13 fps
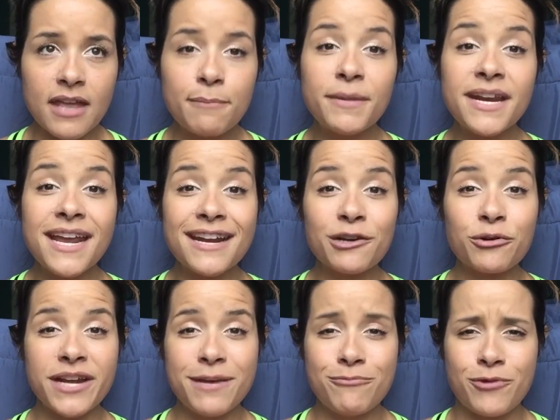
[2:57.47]
banana
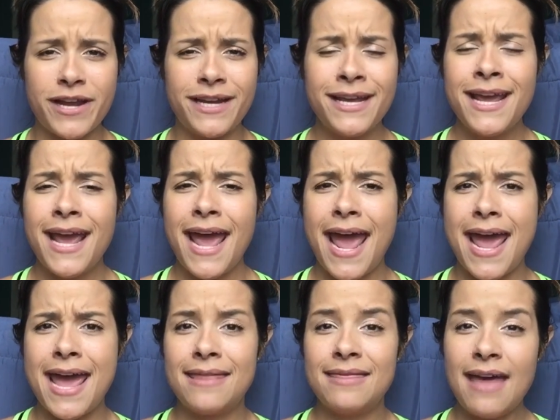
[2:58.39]
cream one,
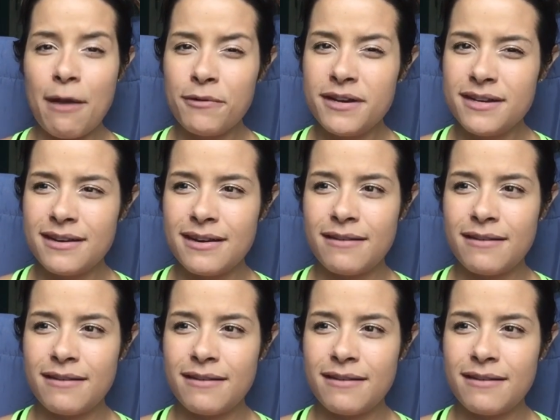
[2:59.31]
and that one